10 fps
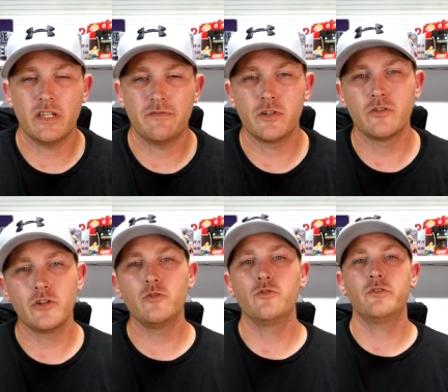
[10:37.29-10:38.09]
If you're
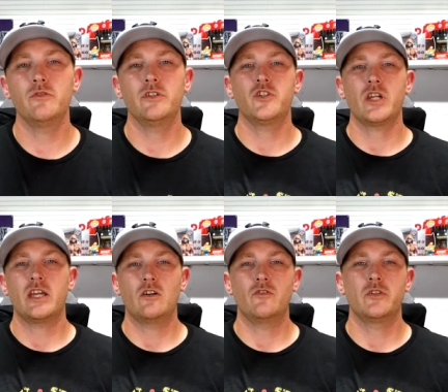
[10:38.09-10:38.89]
new to the
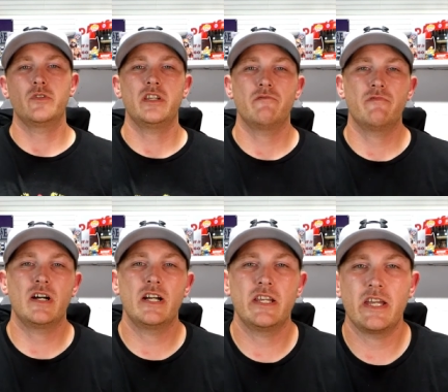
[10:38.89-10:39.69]
jail, you need to
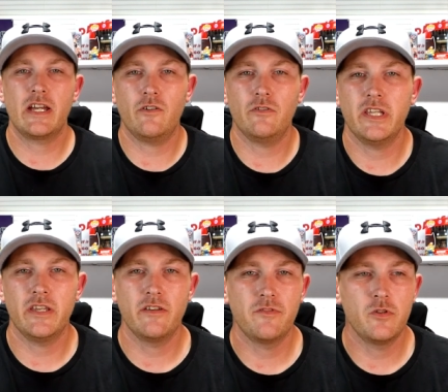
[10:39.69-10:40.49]
find out
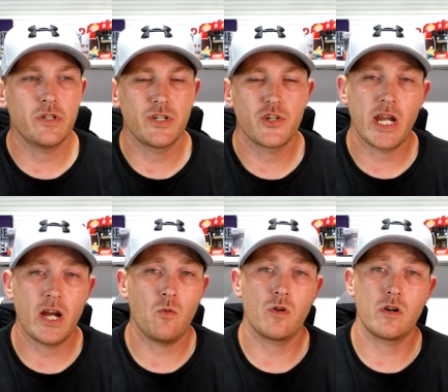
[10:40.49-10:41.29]
if you can
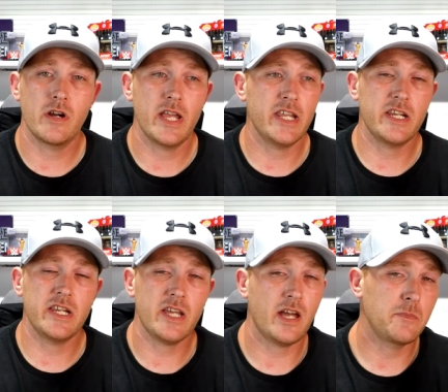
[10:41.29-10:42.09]
shower at
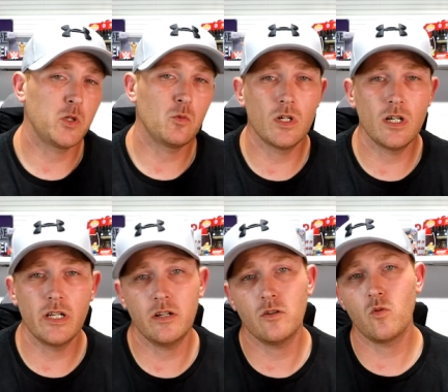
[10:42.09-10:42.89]
any time you
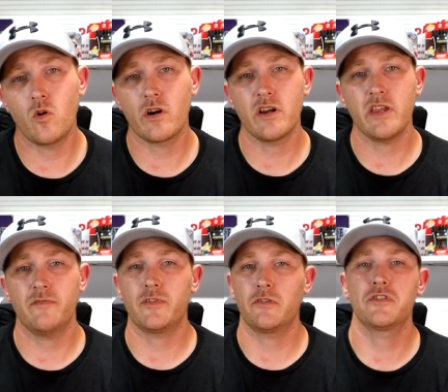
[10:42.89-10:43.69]
want, or
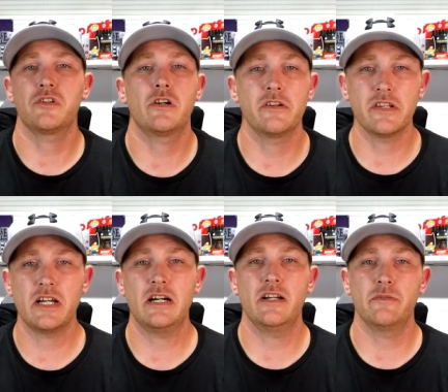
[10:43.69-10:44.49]
if there's certain
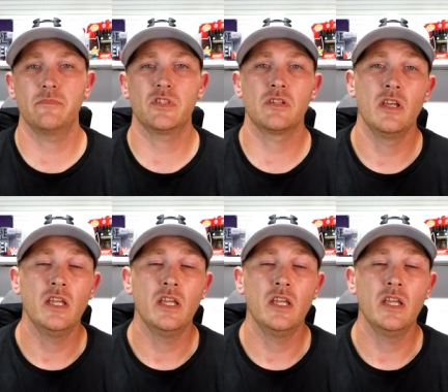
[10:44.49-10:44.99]
times.